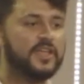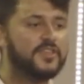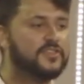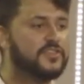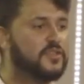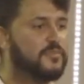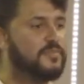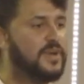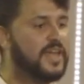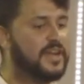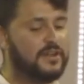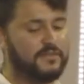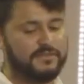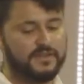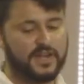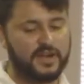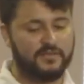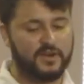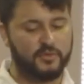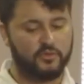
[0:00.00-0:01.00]
to the
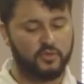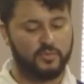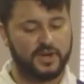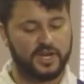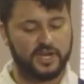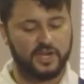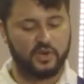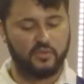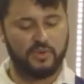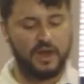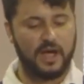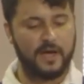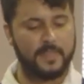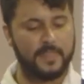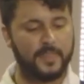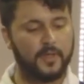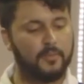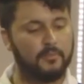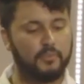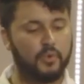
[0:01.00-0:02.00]
benefit of everybody
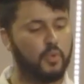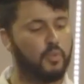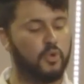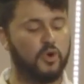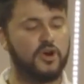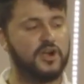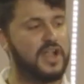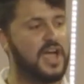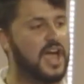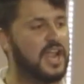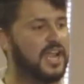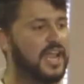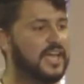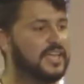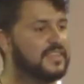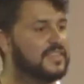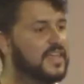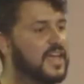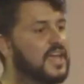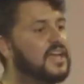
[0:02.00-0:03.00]
around them. But we're not
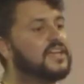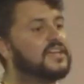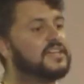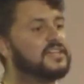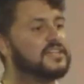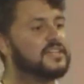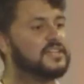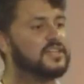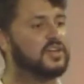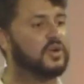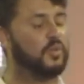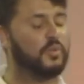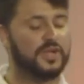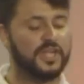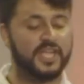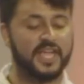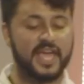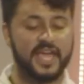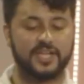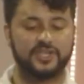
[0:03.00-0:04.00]
like that.
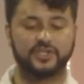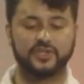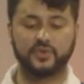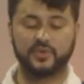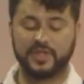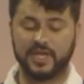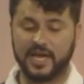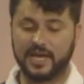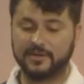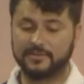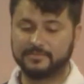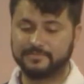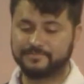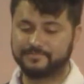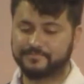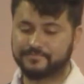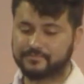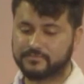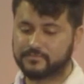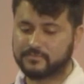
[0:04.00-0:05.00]
We can't do that.
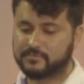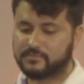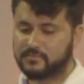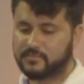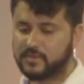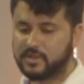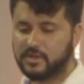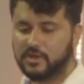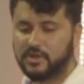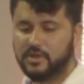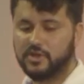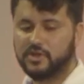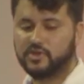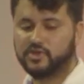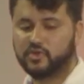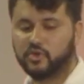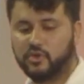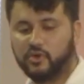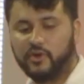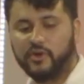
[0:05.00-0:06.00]

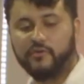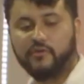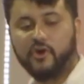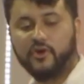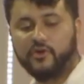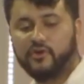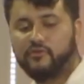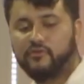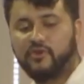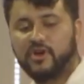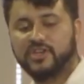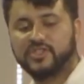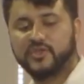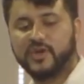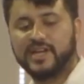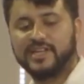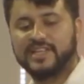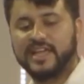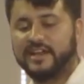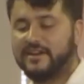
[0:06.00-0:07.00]
So in order for us
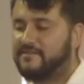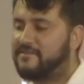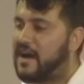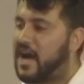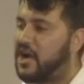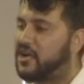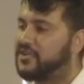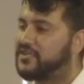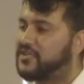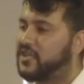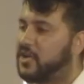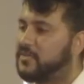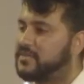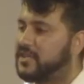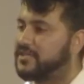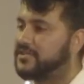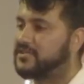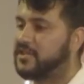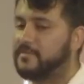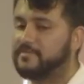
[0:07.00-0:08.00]
to identify ourselves
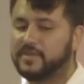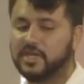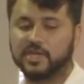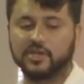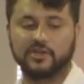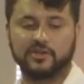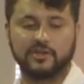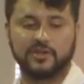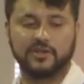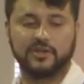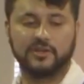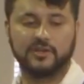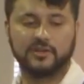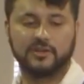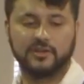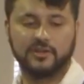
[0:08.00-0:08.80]
as something good,